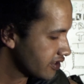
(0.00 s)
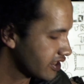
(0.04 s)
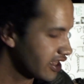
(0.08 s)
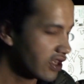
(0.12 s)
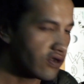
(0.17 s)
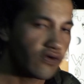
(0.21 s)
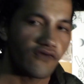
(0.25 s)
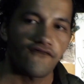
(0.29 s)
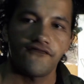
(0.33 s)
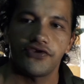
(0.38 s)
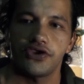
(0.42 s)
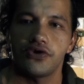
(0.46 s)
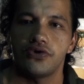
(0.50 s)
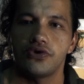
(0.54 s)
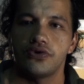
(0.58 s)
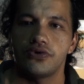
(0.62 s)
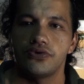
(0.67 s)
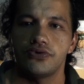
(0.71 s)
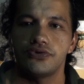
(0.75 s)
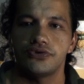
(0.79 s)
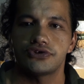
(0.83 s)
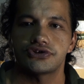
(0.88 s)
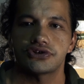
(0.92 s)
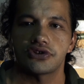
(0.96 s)
Gear
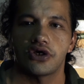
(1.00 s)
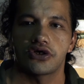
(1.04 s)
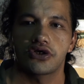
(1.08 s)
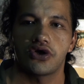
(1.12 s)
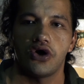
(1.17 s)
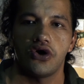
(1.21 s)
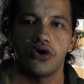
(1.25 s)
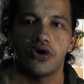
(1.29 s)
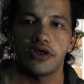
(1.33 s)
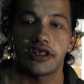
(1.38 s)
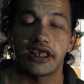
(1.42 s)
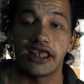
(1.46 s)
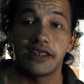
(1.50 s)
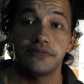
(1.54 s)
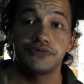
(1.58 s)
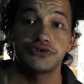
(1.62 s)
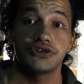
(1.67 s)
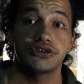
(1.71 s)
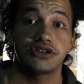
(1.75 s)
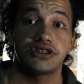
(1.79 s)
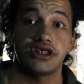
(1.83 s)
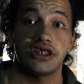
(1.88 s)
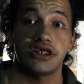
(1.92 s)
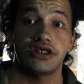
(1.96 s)
reviews. I got
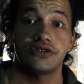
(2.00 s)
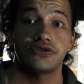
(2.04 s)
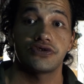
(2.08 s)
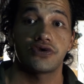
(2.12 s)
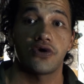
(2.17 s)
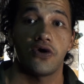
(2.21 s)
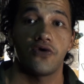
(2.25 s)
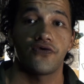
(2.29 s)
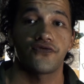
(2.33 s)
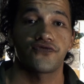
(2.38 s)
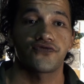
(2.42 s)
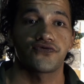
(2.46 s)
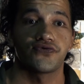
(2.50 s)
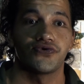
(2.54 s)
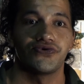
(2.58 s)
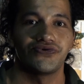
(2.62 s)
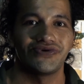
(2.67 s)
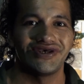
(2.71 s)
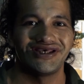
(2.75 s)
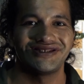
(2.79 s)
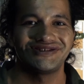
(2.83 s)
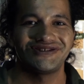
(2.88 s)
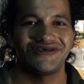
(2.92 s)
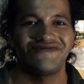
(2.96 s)
heaps of gear to go
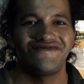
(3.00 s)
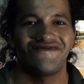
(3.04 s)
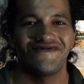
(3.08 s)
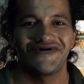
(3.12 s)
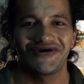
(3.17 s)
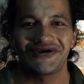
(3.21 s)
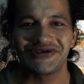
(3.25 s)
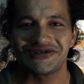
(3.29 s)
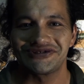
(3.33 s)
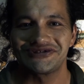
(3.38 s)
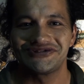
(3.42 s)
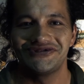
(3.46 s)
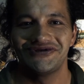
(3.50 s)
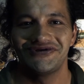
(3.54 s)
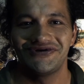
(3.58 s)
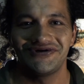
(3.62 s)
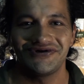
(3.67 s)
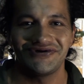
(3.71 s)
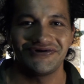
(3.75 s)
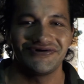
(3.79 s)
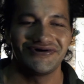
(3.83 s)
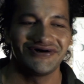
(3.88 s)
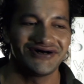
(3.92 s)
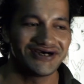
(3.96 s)
through. As he fucks, no,
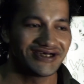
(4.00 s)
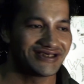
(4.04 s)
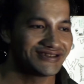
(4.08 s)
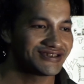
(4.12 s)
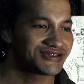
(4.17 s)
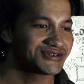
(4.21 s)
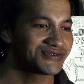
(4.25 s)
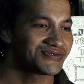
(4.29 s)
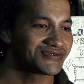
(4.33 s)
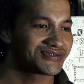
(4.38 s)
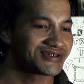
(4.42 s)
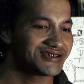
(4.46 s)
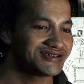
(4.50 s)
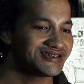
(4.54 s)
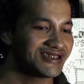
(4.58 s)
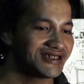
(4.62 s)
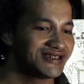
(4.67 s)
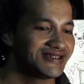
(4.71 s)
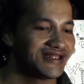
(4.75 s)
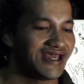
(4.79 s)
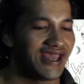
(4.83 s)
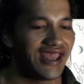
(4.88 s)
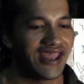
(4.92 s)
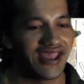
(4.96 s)
I sort of
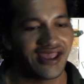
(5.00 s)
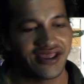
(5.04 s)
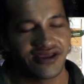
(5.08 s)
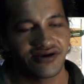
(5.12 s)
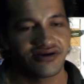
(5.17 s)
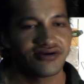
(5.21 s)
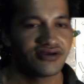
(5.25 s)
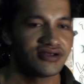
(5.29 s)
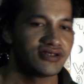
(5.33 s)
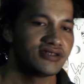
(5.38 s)
done a